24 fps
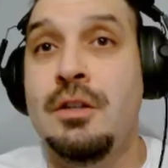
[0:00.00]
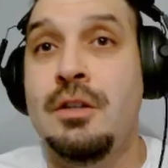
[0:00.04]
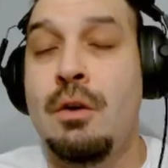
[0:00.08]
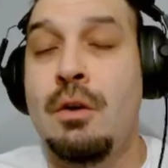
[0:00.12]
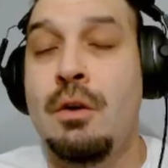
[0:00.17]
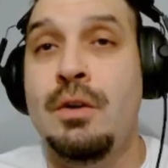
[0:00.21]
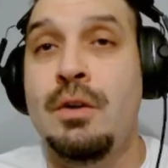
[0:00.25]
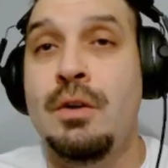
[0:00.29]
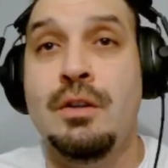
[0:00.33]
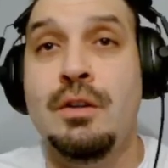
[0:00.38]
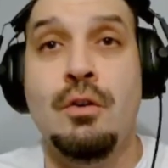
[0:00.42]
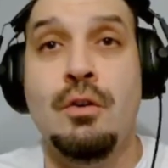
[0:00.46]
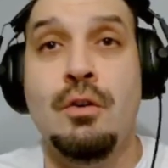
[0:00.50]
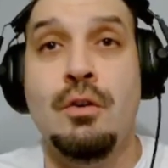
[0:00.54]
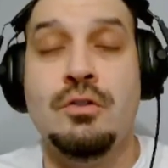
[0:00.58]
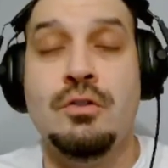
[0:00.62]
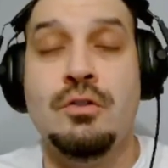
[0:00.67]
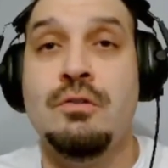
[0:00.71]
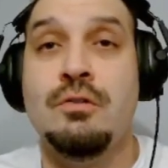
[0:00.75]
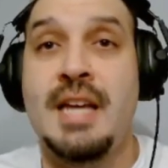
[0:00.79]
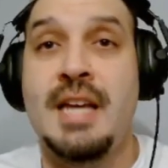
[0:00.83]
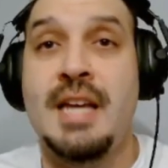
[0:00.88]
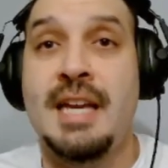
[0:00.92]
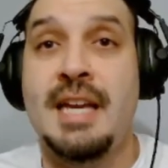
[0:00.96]
you can also
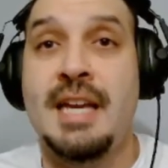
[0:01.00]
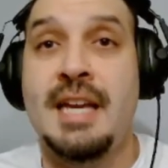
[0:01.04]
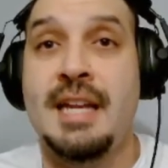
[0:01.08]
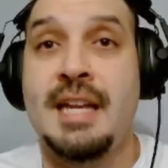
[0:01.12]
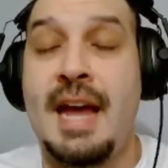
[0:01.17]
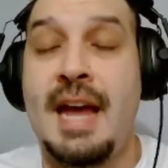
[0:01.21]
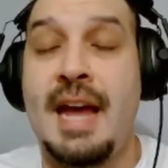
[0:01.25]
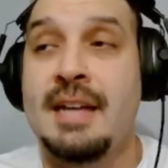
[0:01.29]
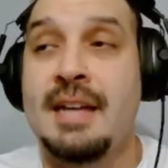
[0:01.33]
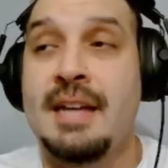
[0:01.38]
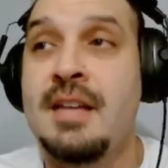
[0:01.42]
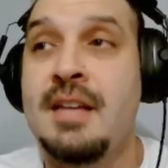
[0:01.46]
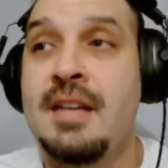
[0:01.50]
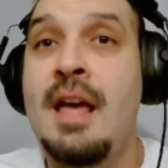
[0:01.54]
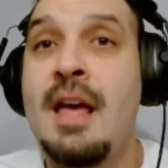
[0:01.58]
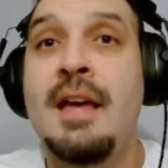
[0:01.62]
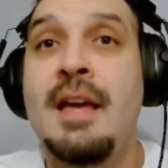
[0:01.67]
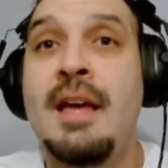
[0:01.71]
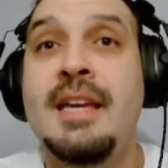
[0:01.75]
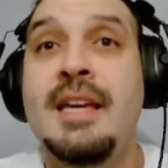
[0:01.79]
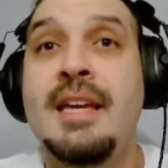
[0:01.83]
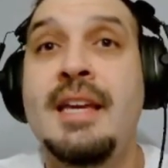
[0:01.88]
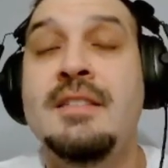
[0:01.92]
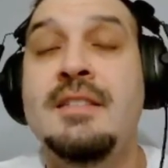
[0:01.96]
take it as he's
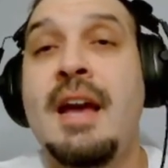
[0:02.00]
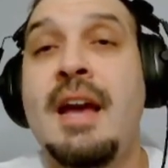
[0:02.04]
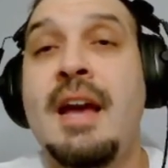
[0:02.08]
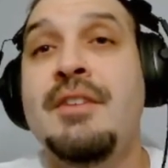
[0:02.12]
having to